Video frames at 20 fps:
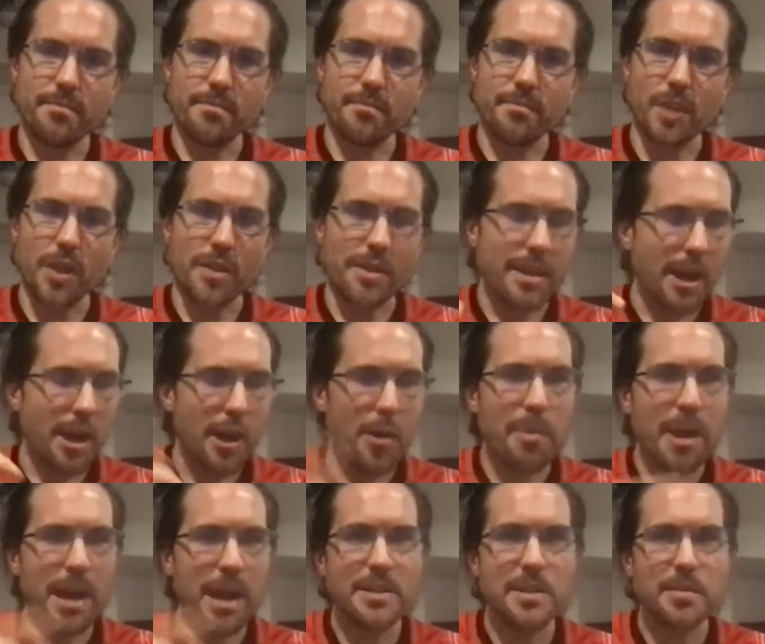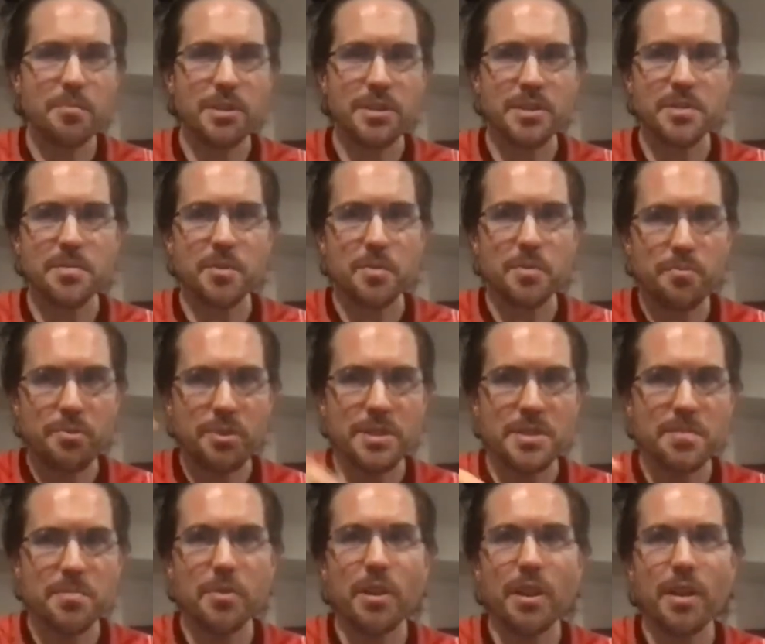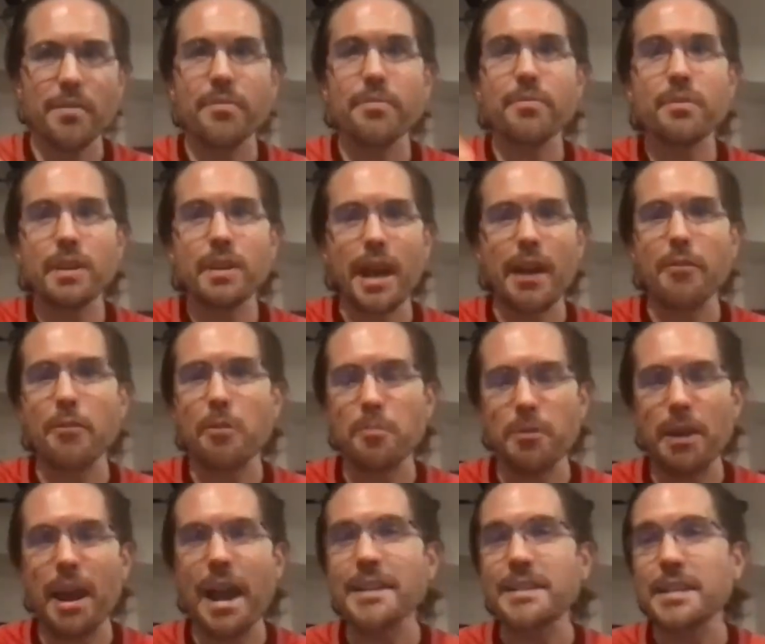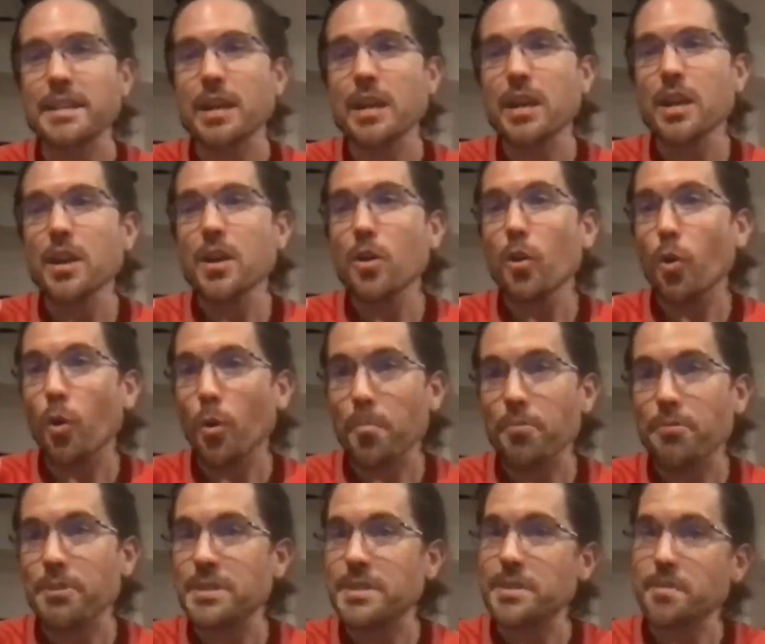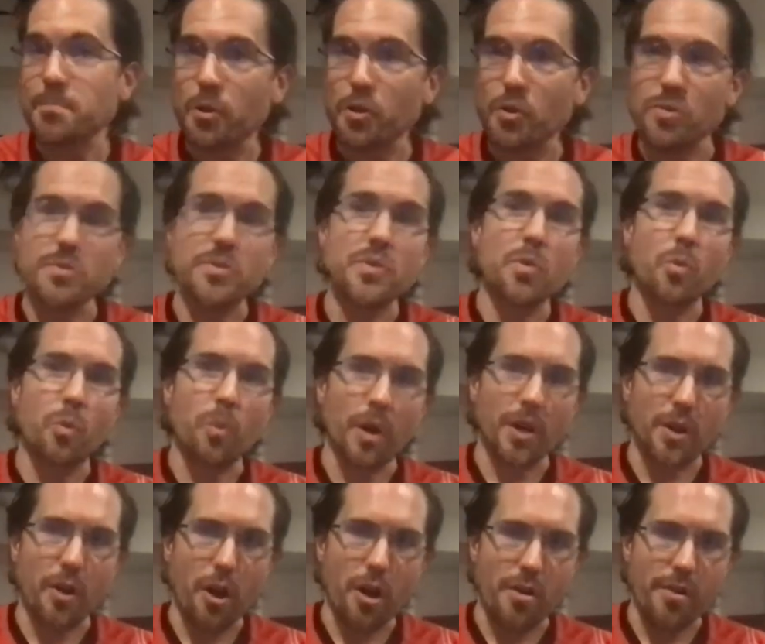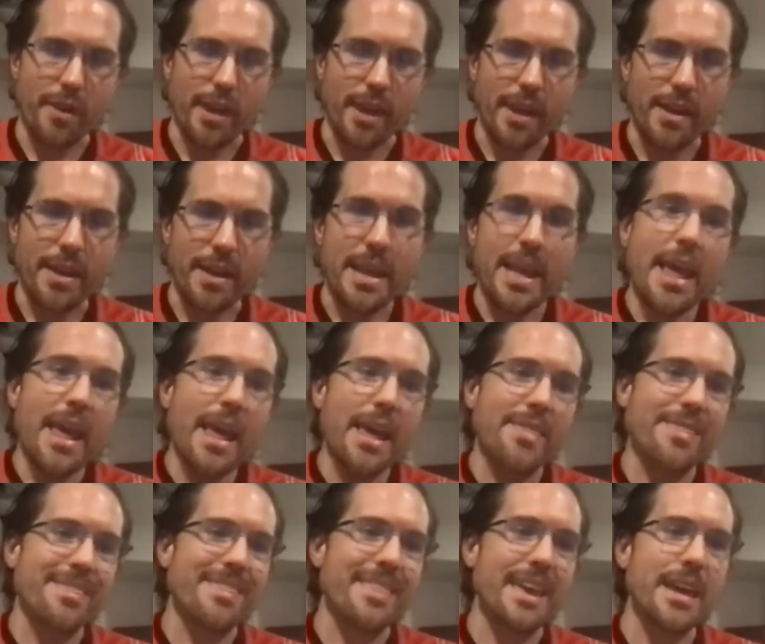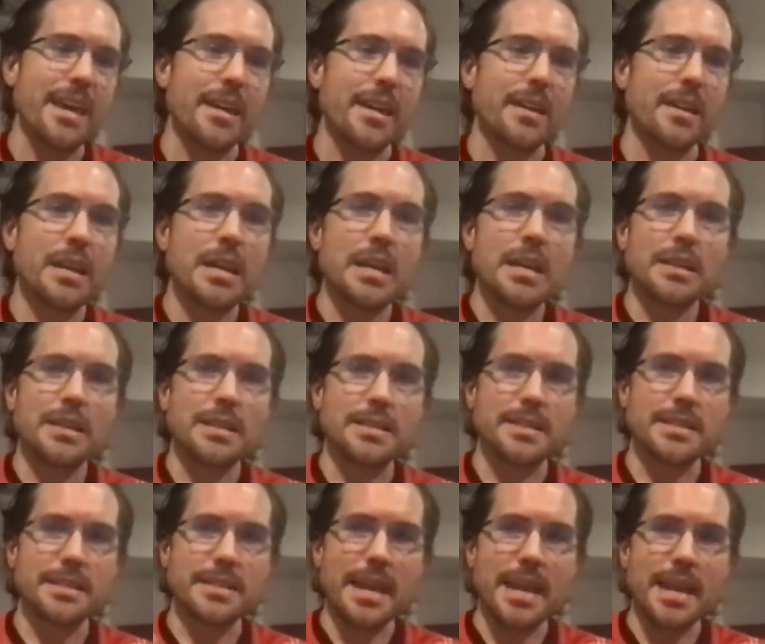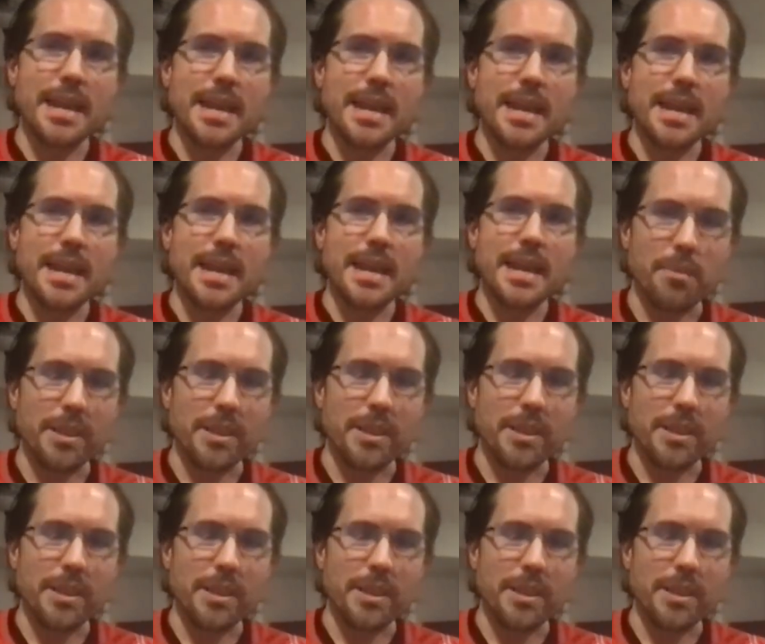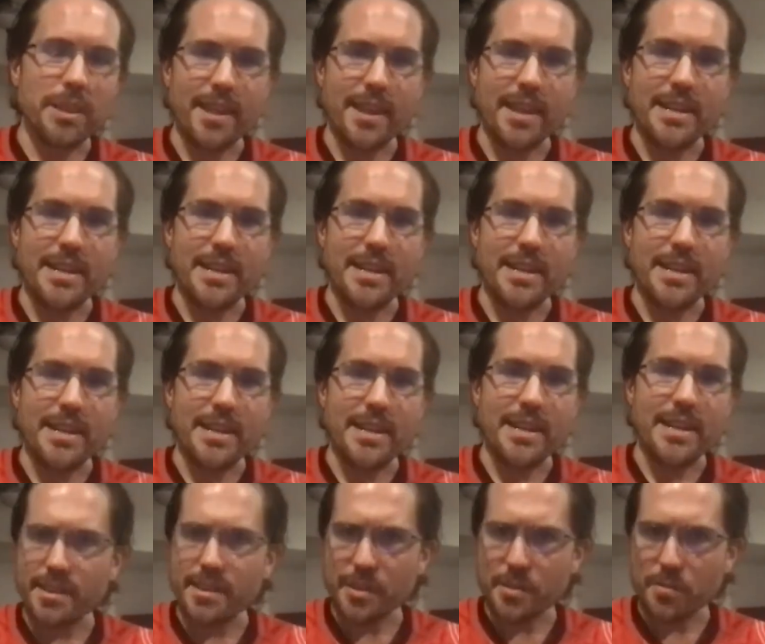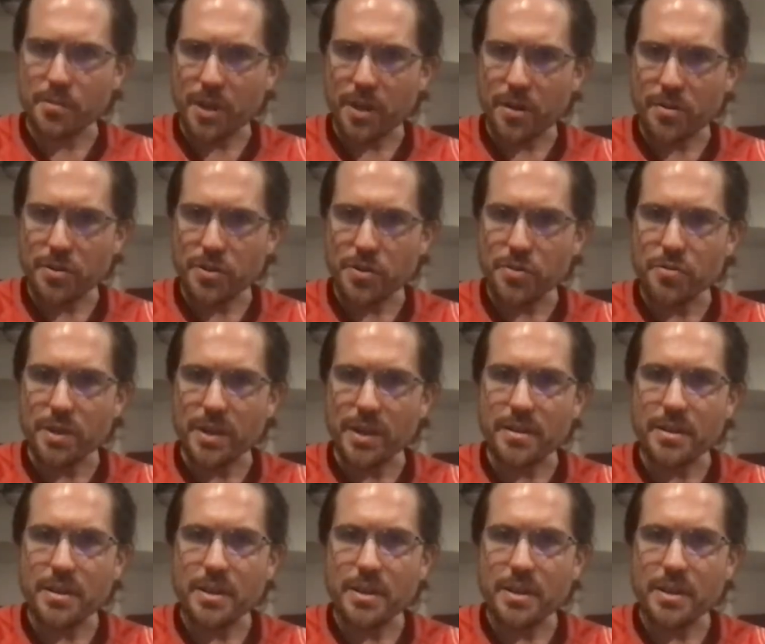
not the chiropractic principle of chiropractic, or principles. What are they? And then let's take that and apply that then into everything that we are doing.